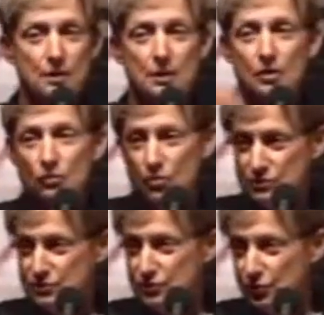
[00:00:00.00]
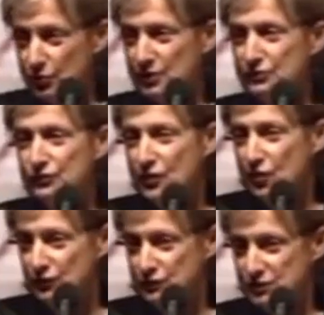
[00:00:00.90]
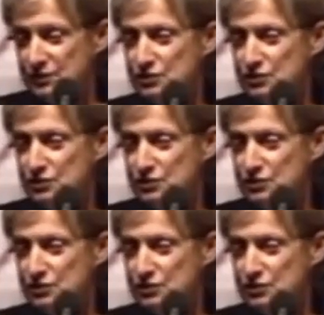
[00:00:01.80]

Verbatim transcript: are also involved in